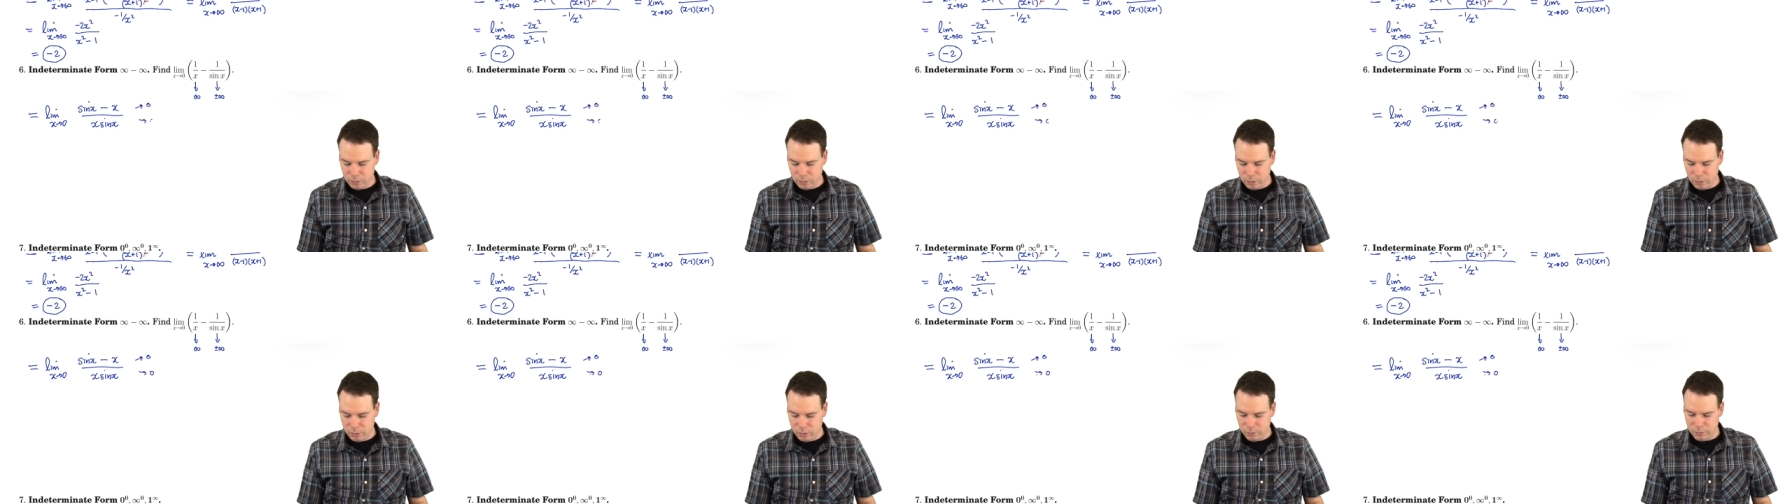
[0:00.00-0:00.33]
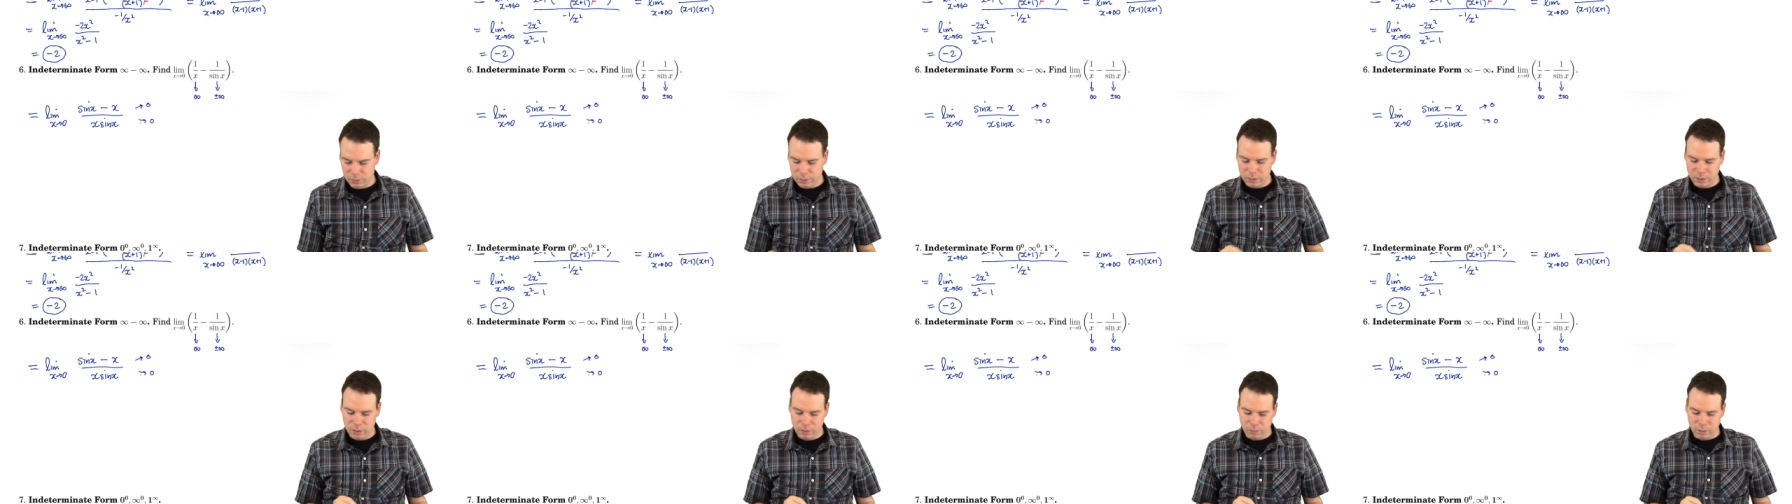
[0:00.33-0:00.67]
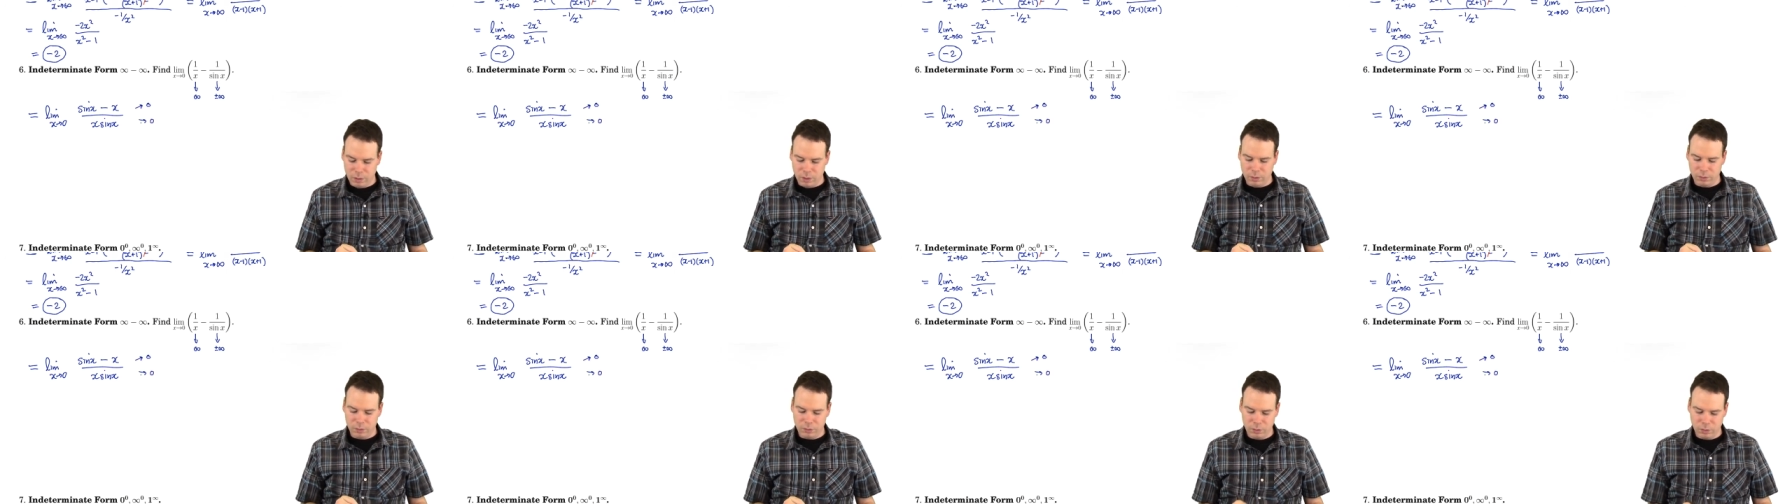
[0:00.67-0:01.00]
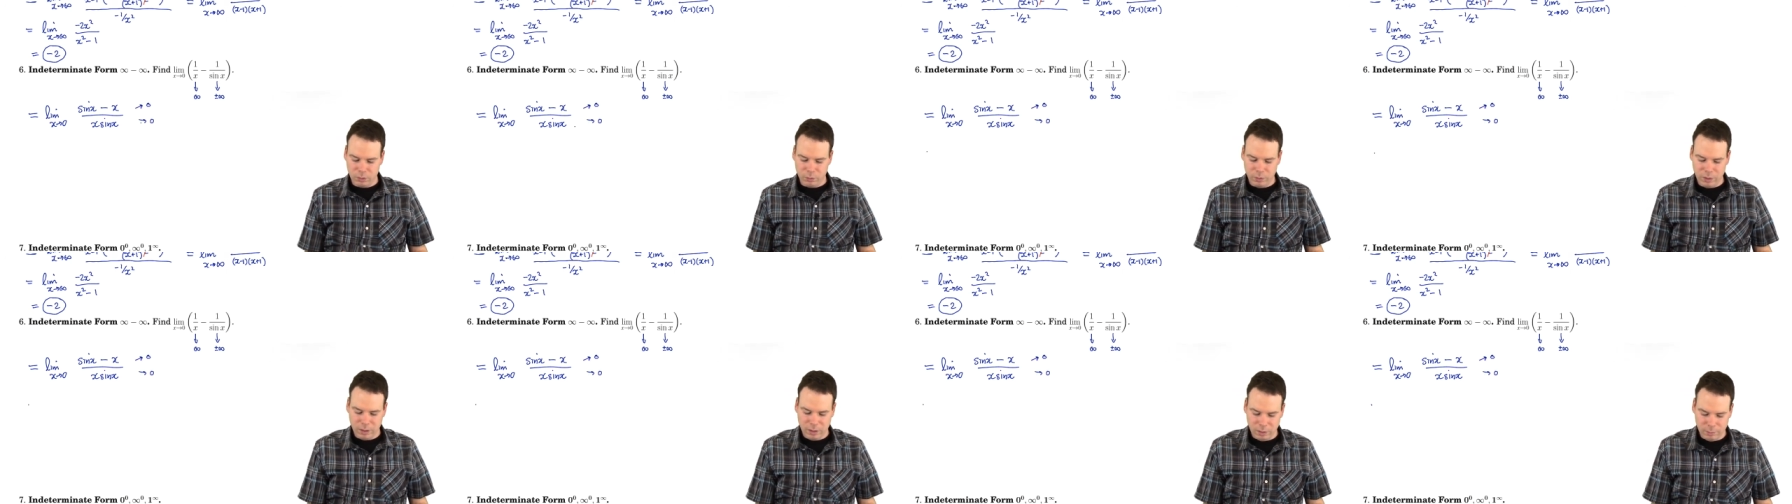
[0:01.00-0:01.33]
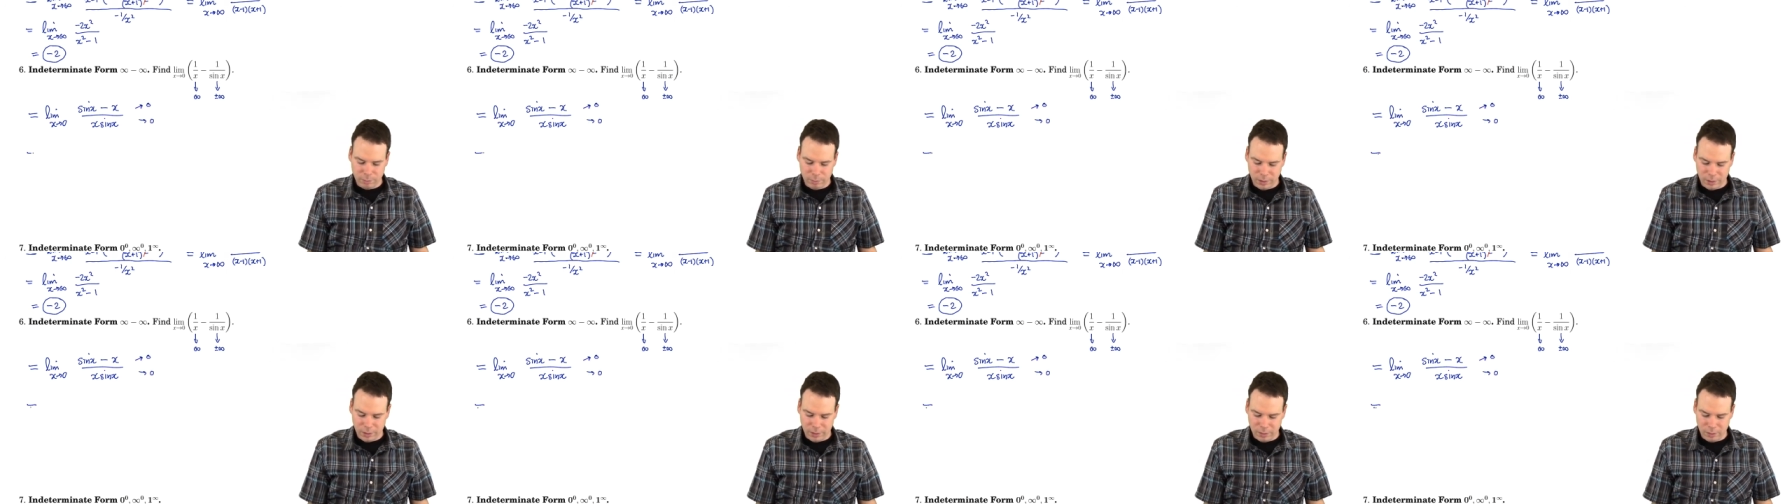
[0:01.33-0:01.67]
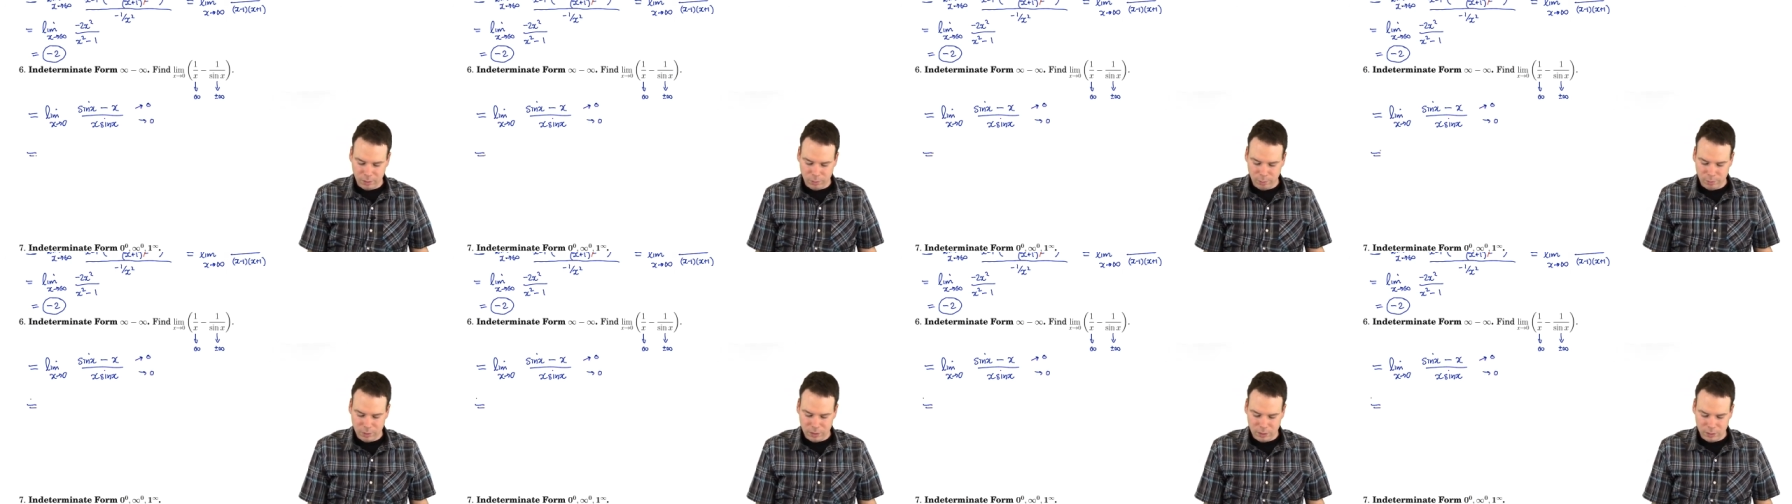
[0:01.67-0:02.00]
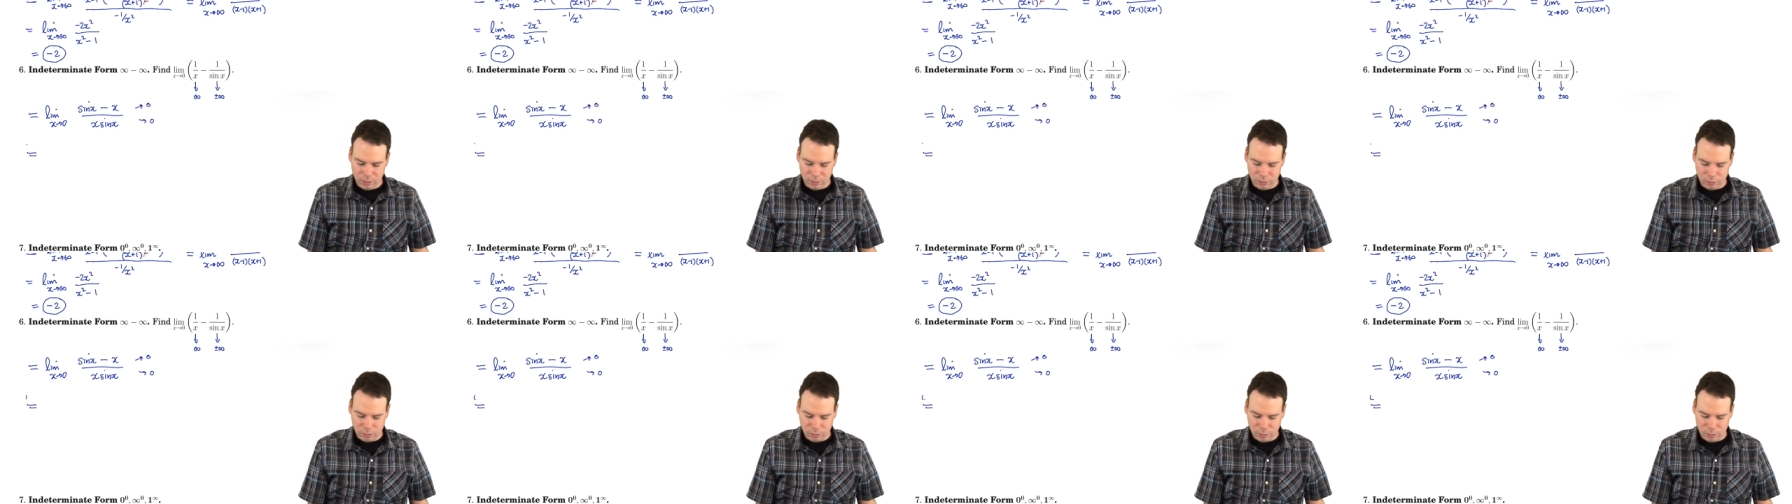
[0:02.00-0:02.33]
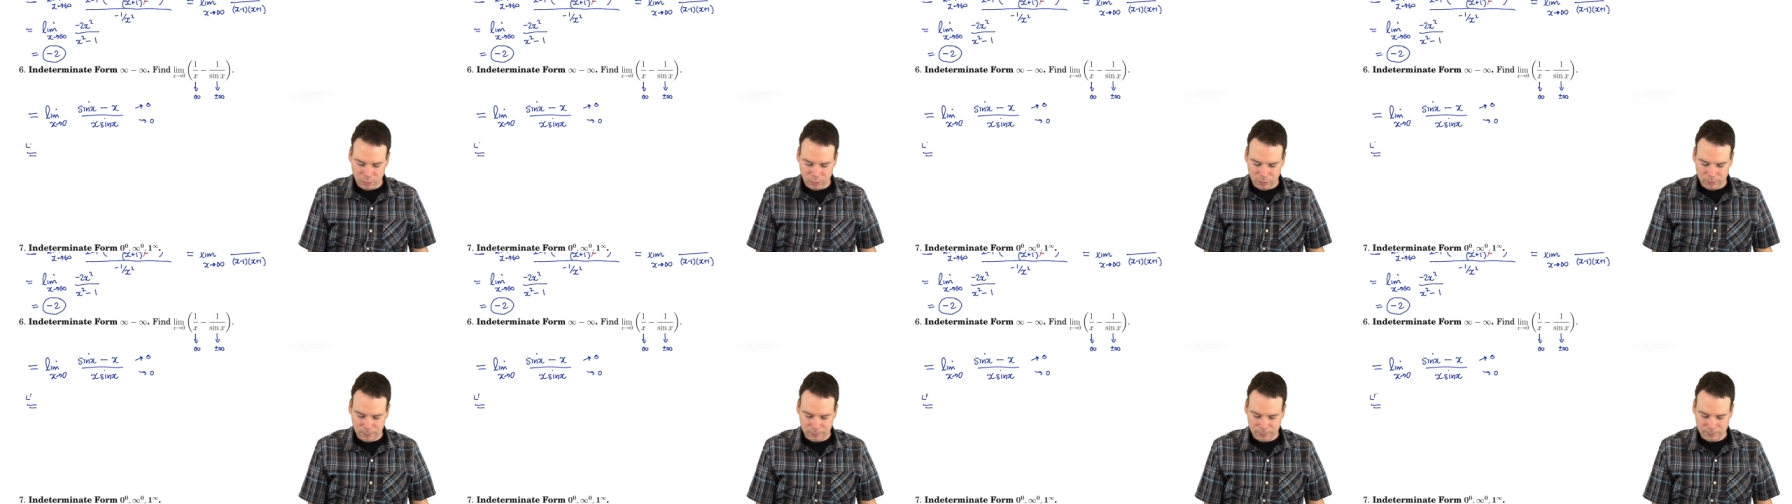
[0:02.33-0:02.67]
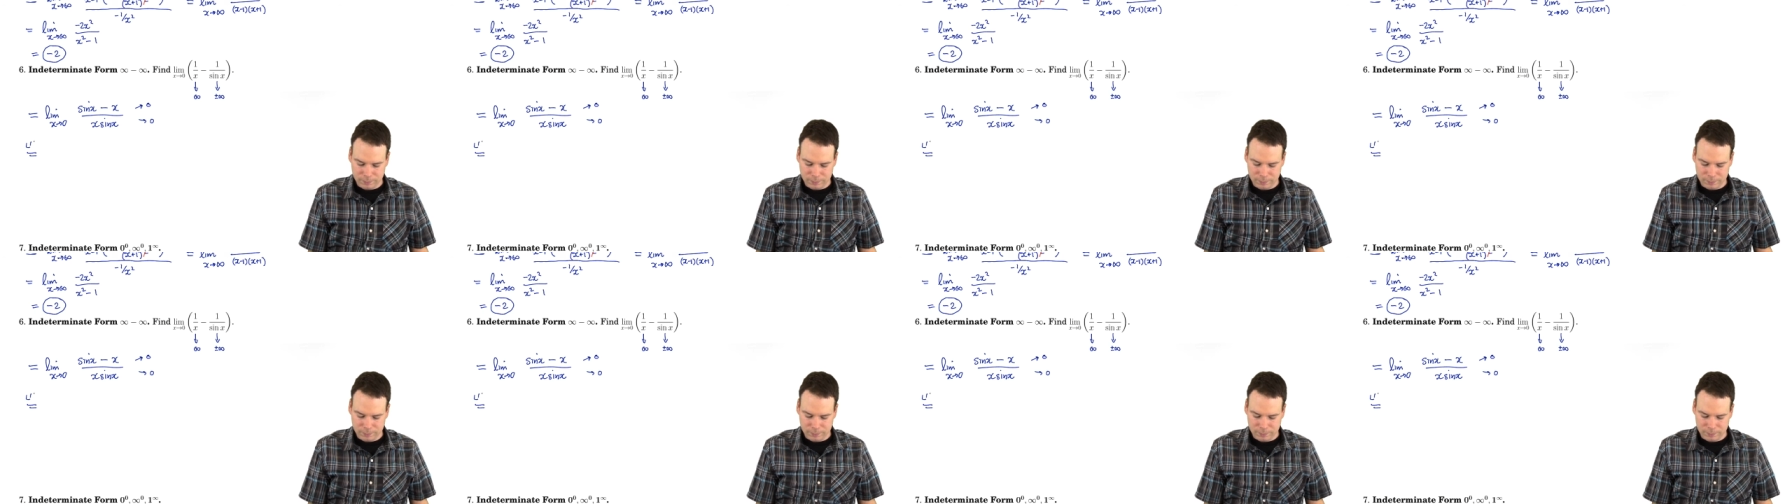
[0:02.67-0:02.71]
over 0, so we can apply L'Hopital's rule.